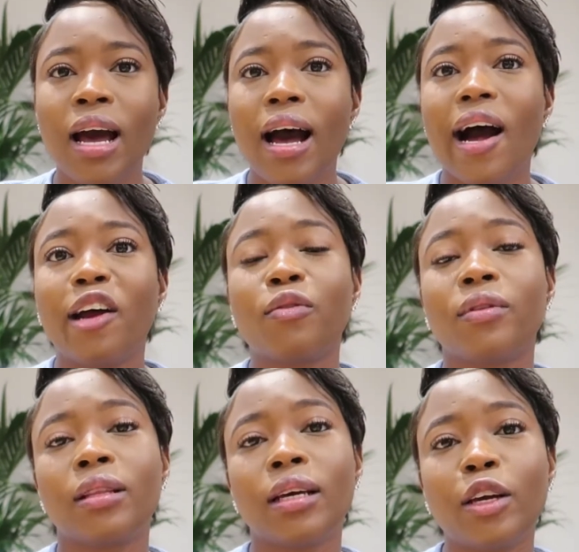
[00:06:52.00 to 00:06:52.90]
I don't
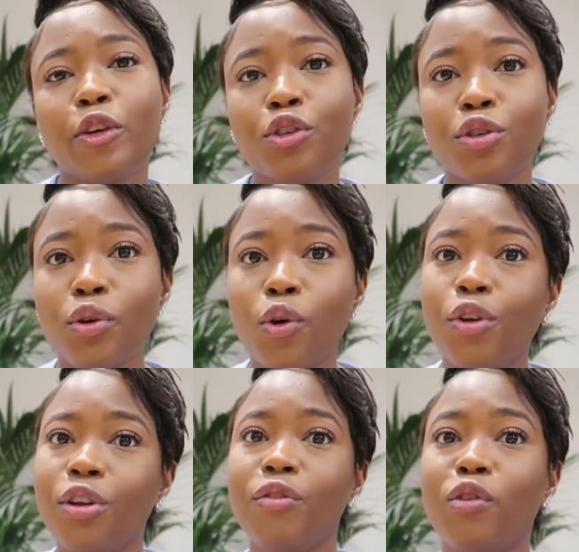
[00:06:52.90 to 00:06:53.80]
think you should
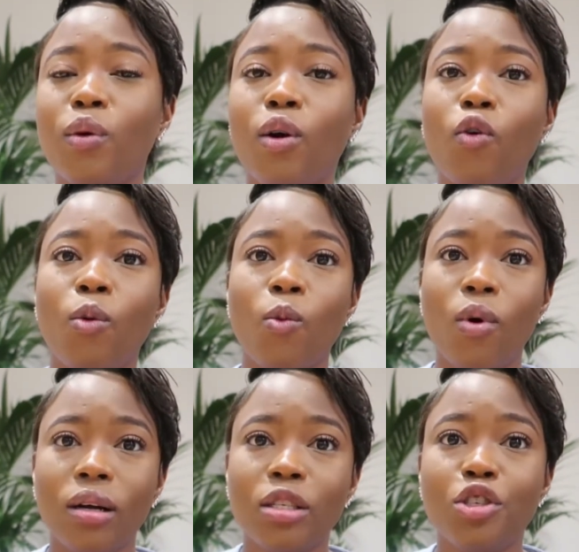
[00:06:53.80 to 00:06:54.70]
only view a home
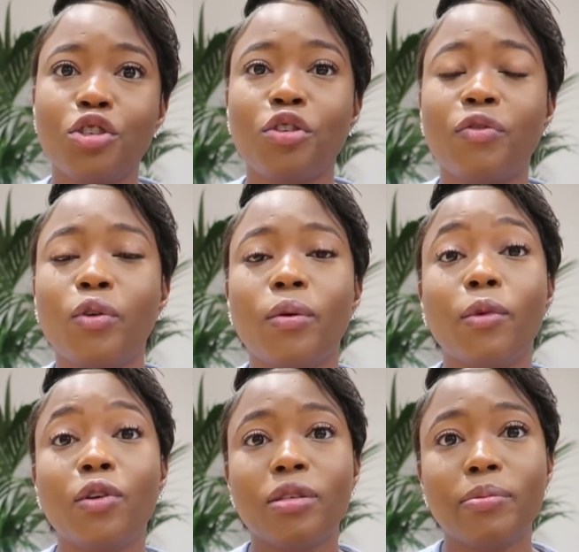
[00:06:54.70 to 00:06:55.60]
once. You should view it
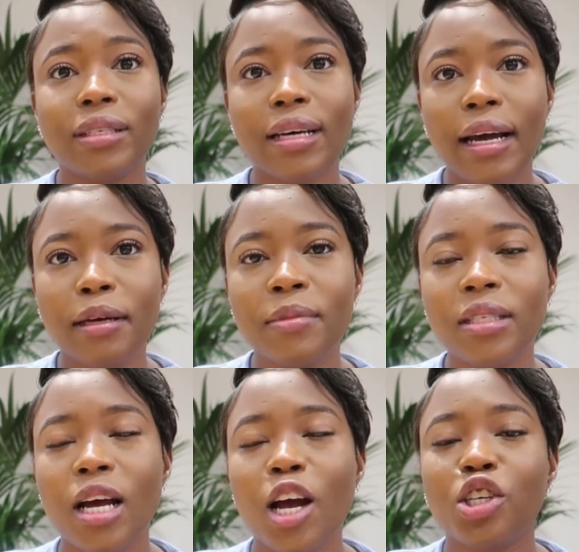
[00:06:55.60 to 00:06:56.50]
multiple times
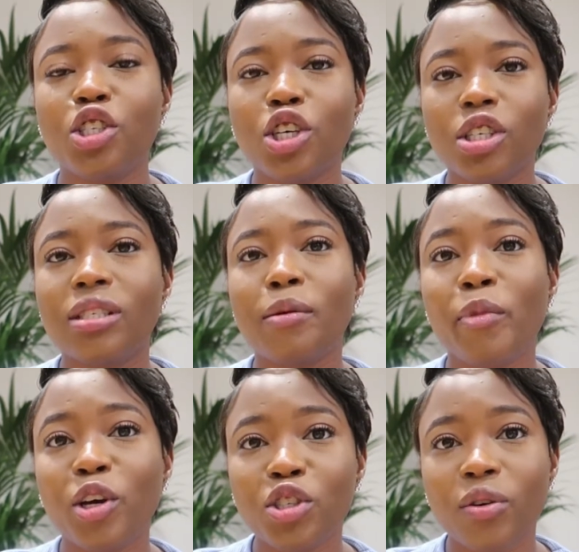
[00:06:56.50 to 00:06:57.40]
just to
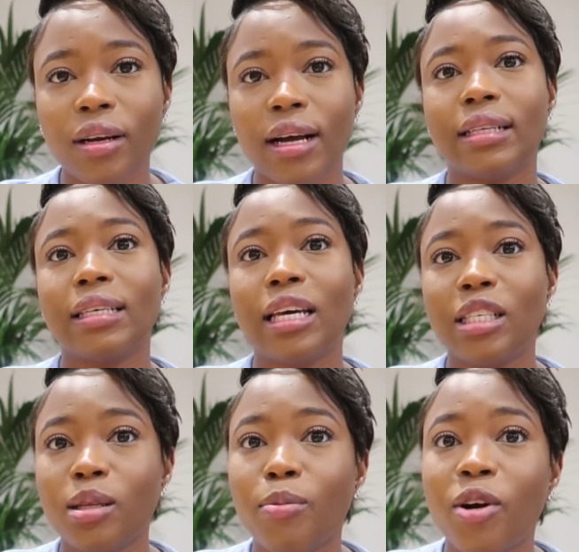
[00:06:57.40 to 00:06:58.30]
make sure that it's
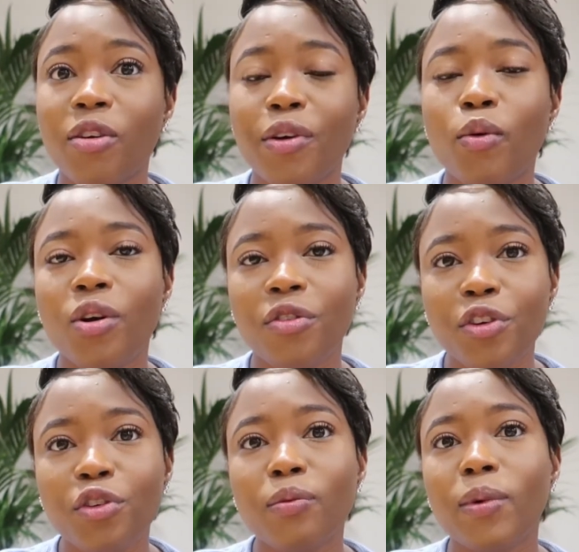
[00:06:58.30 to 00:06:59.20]
the perfect one for
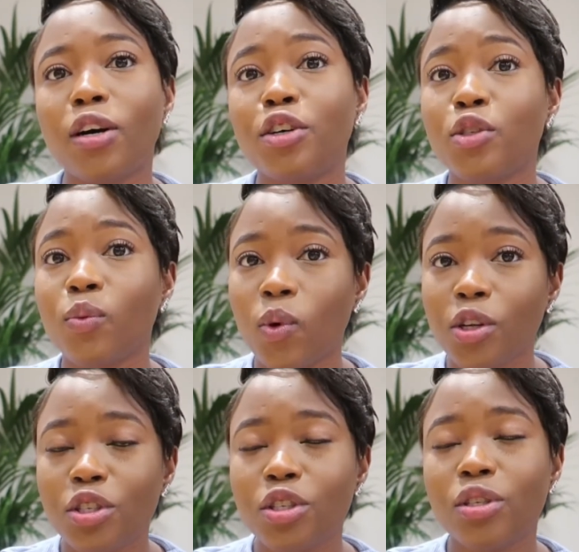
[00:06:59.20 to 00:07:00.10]
you, because
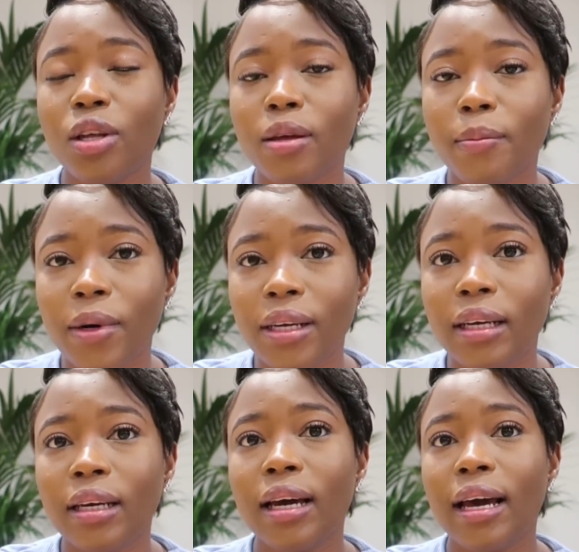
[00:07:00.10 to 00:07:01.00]
once the
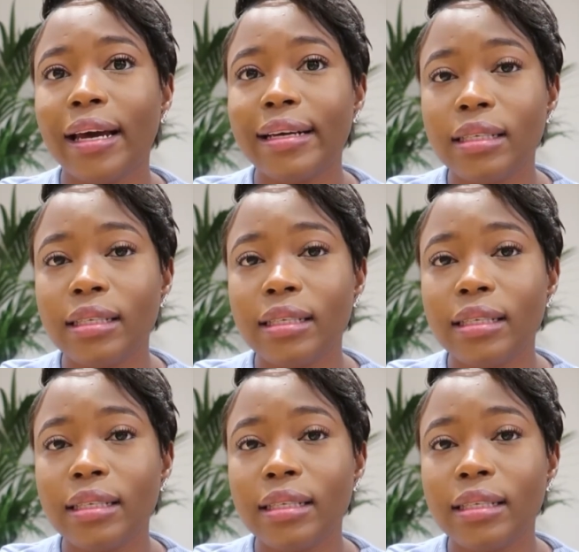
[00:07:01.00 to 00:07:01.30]
money is